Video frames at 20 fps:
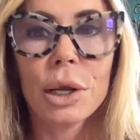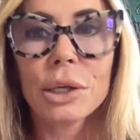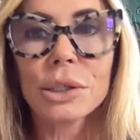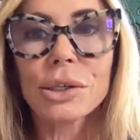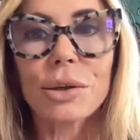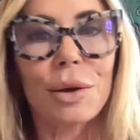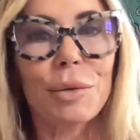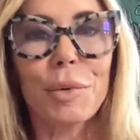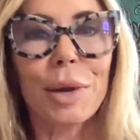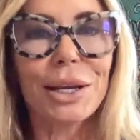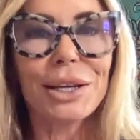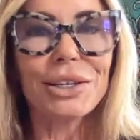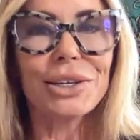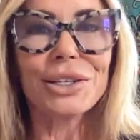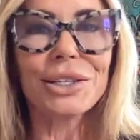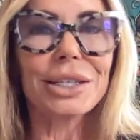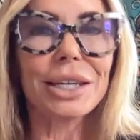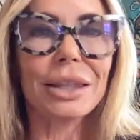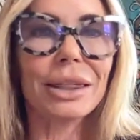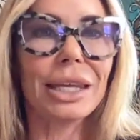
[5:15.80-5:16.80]
So I want you
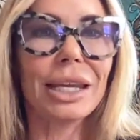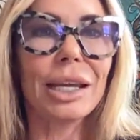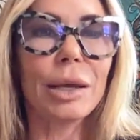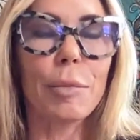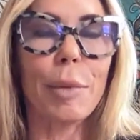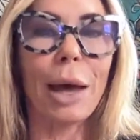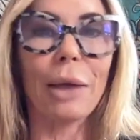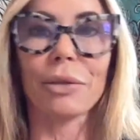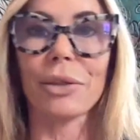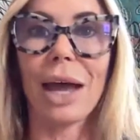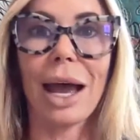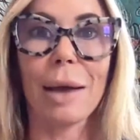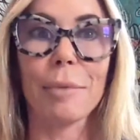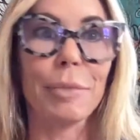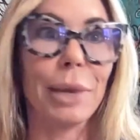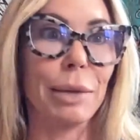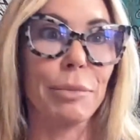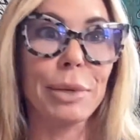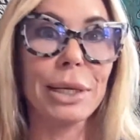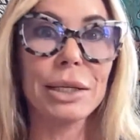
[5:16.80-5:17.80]
just to think about that.
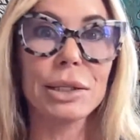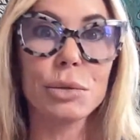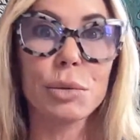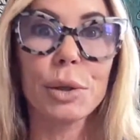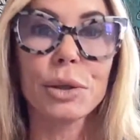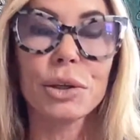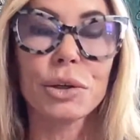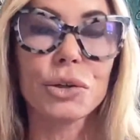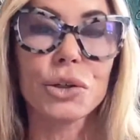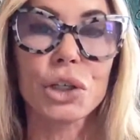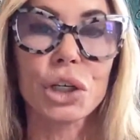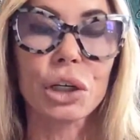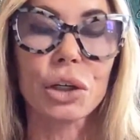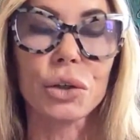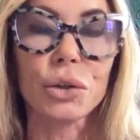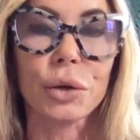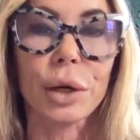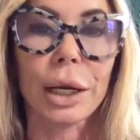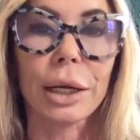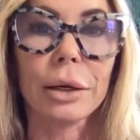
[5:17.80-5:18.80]
Maybe it's with your
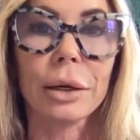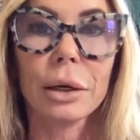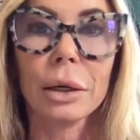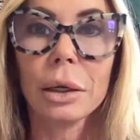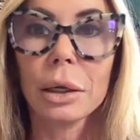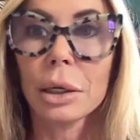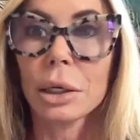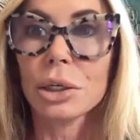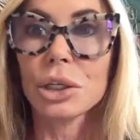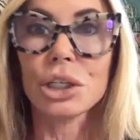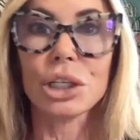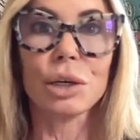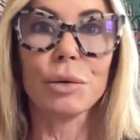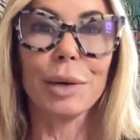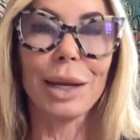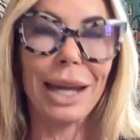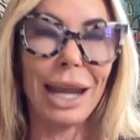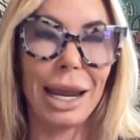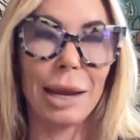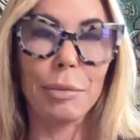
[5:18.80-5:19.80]
children. Do you
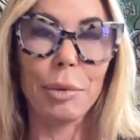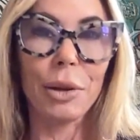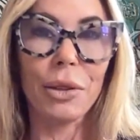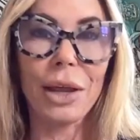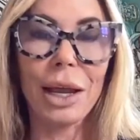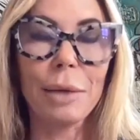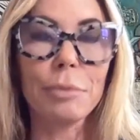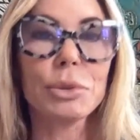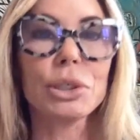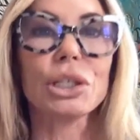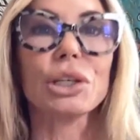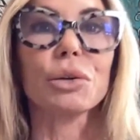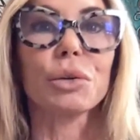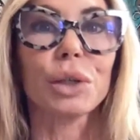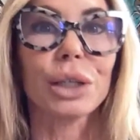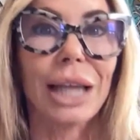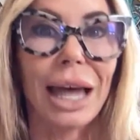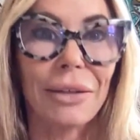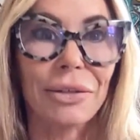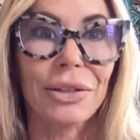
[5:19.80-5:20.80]
enable them? Do
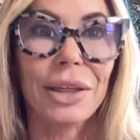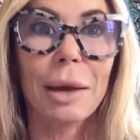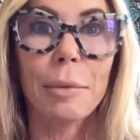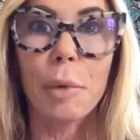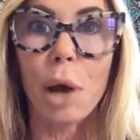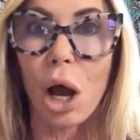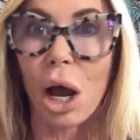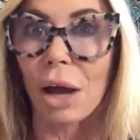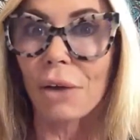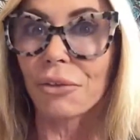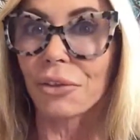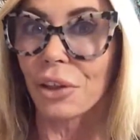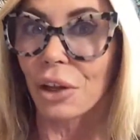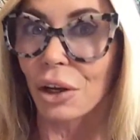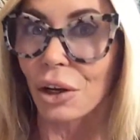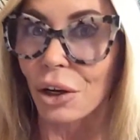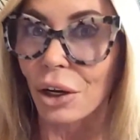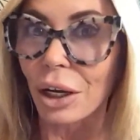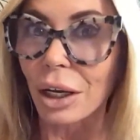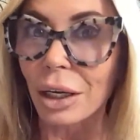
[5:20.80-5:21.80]
you let them off the
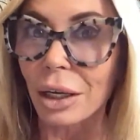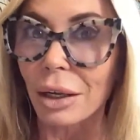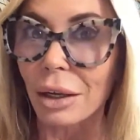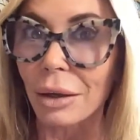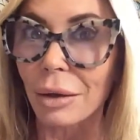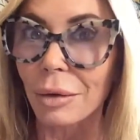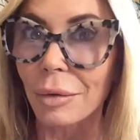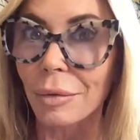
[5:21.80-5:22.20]
hook?